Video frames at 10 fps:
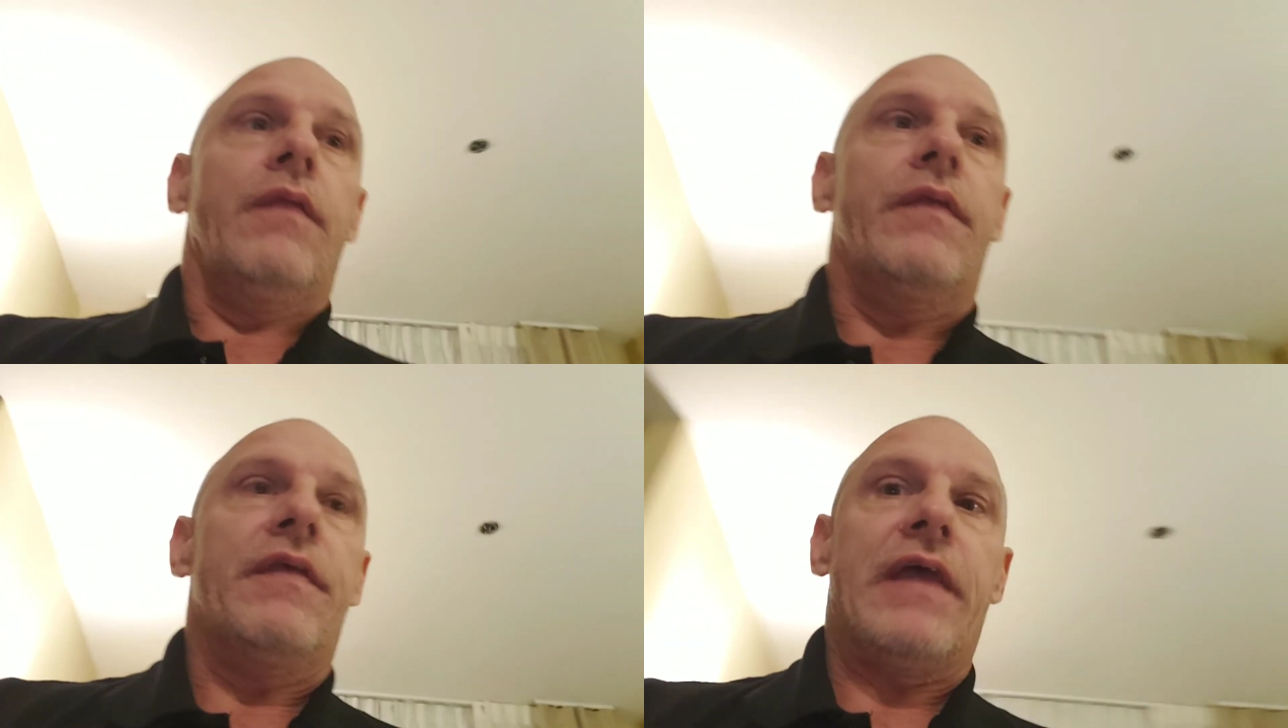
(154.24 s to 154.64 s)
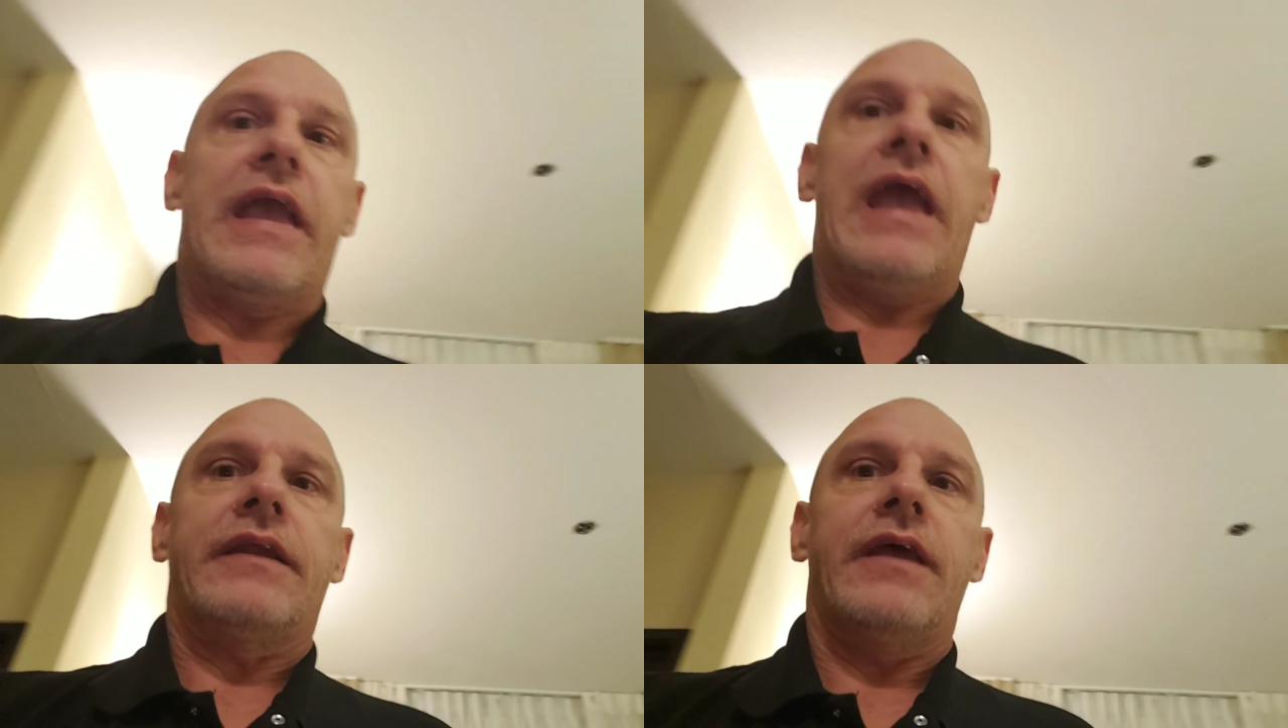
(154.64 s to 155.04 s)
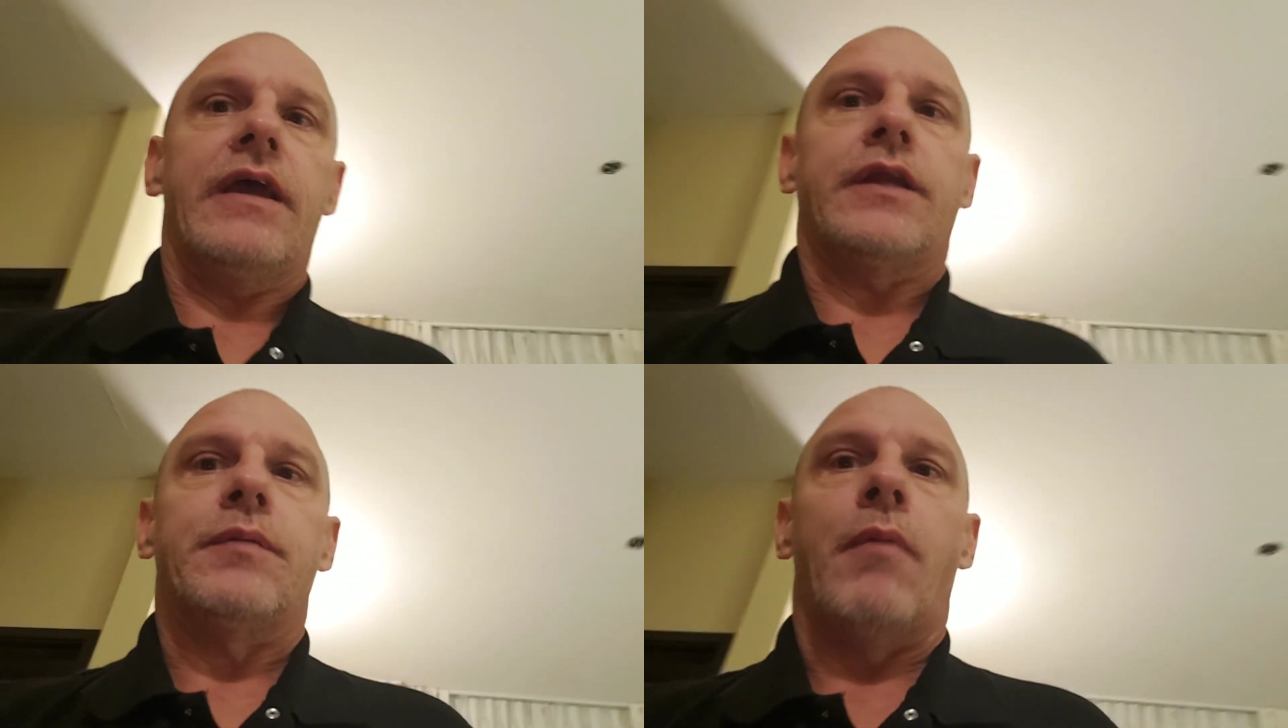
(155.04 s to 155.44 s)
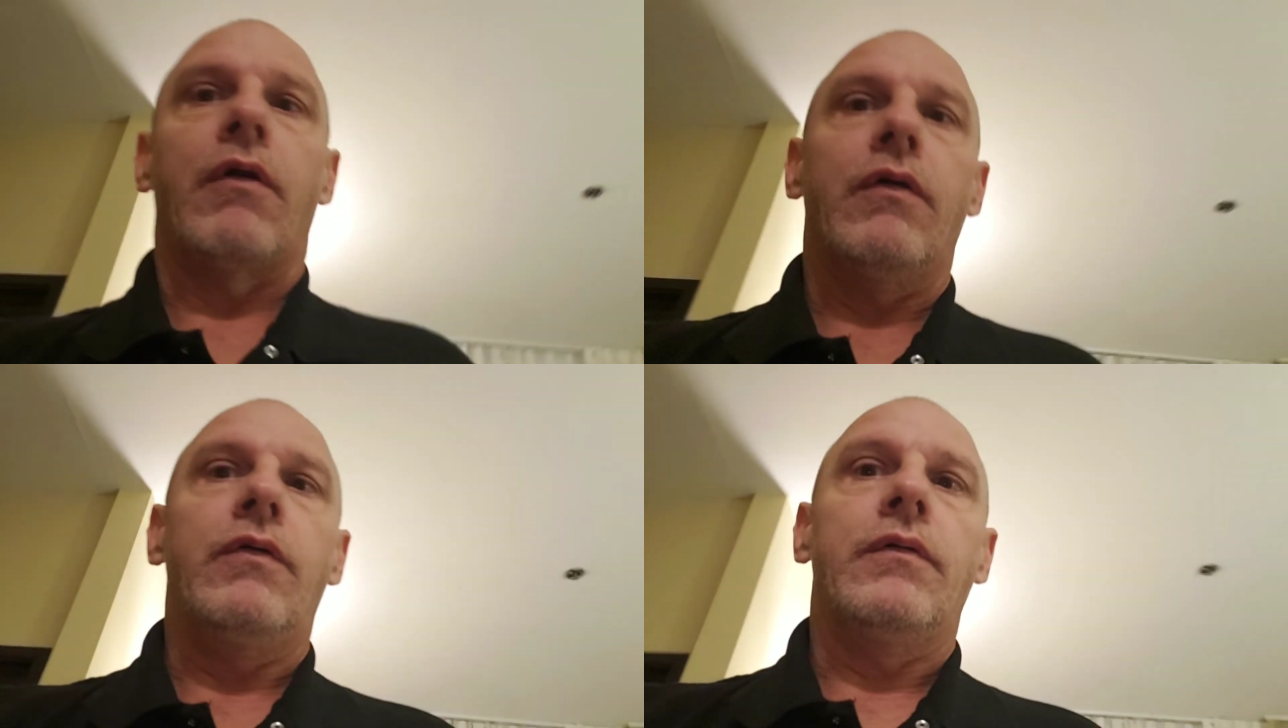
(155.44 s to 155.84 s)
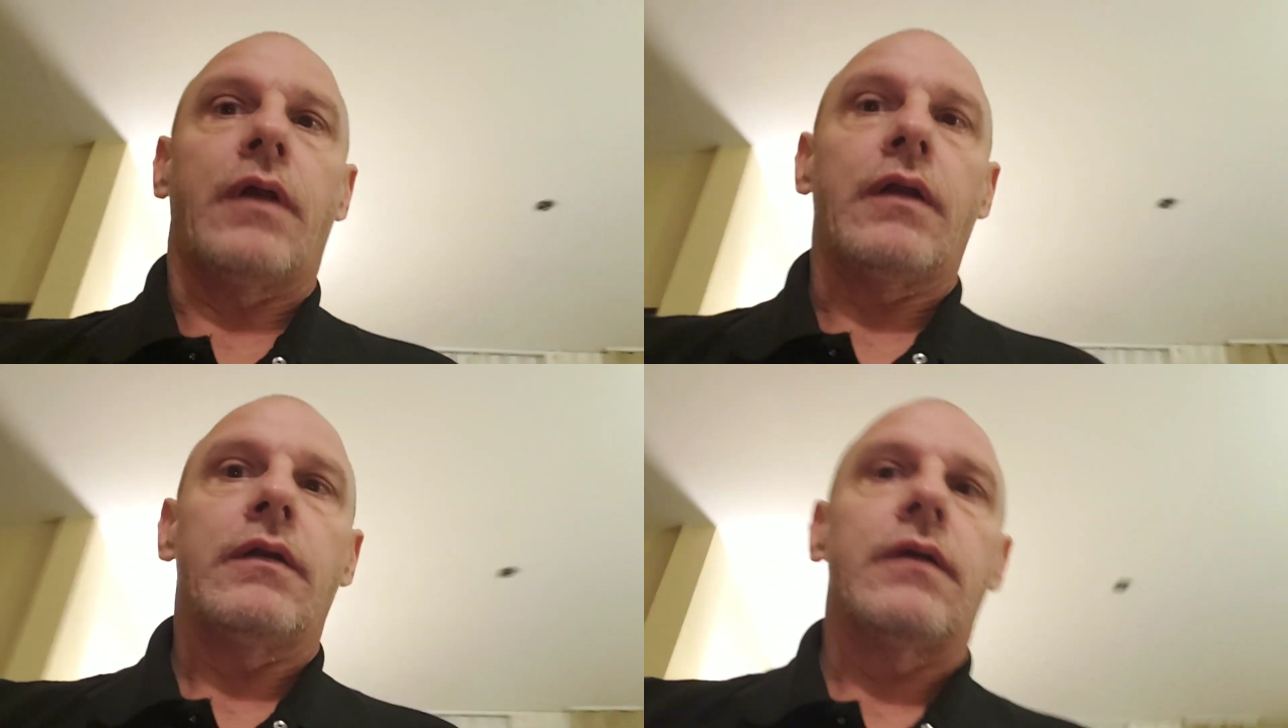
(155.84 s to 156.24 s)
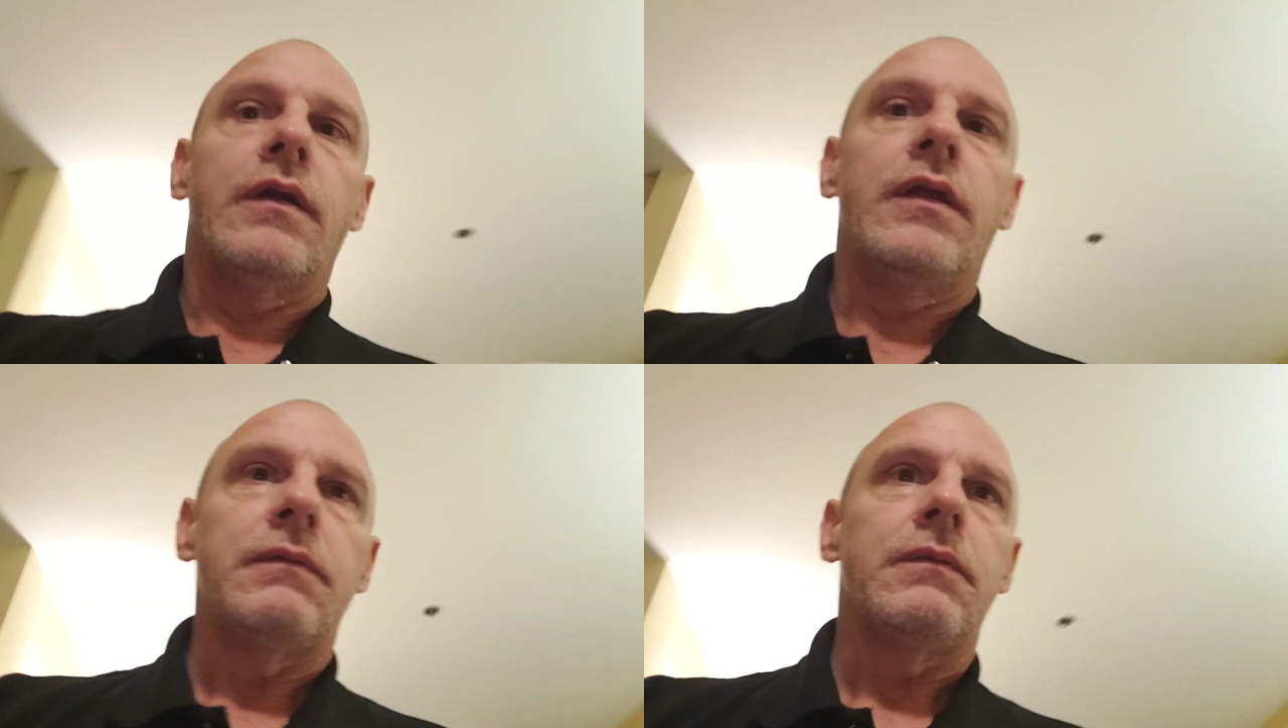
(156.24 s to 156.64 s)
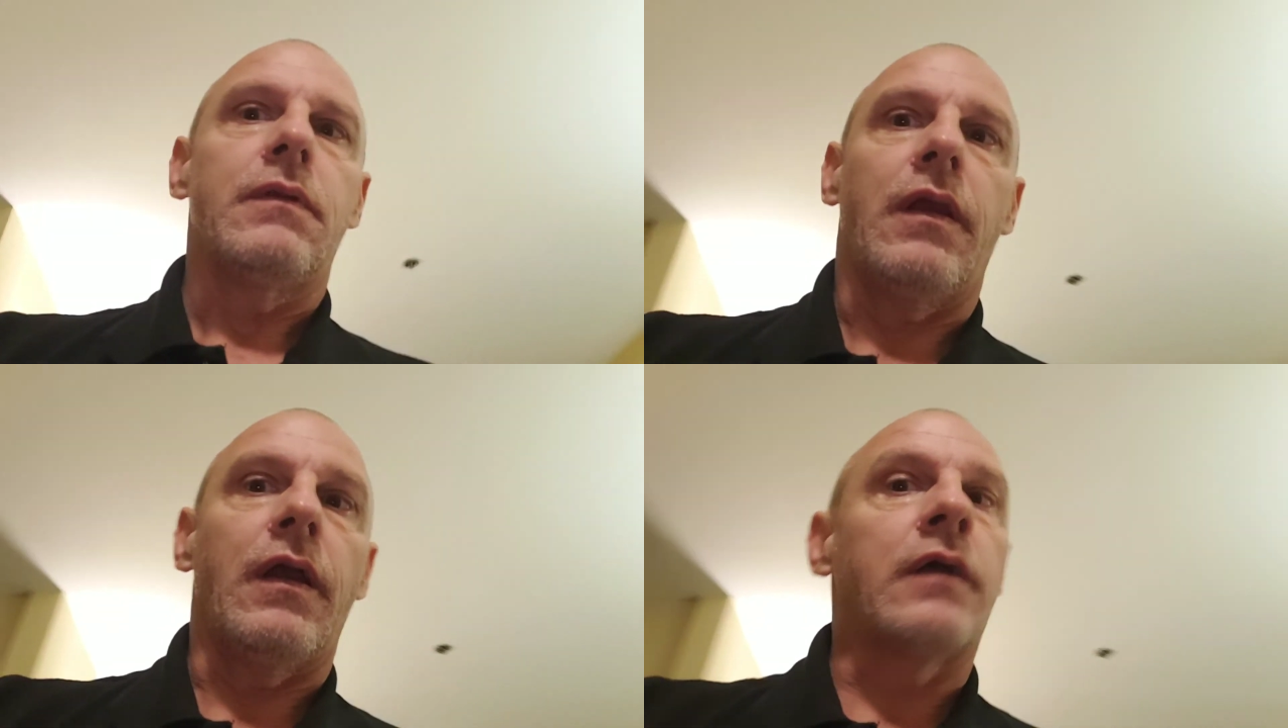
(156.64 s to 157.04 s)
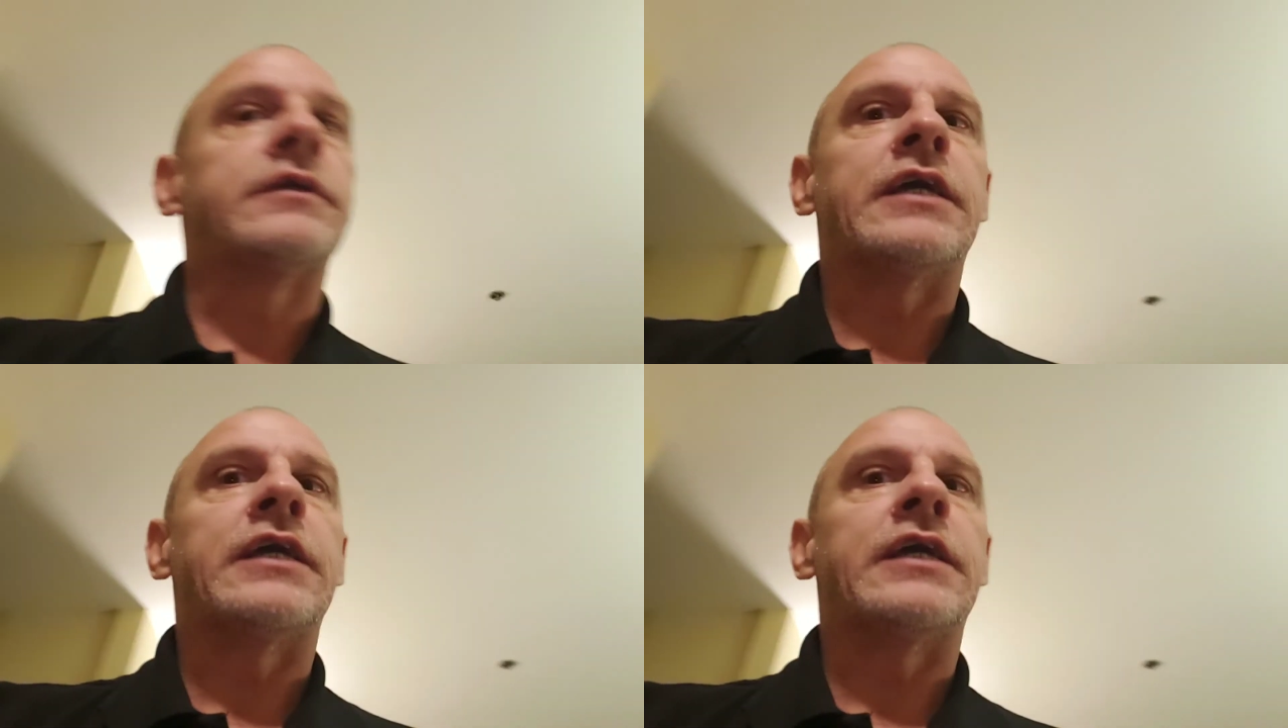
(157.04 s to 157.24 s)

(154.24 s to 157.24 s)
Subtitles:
that they can't take it tomorrow, because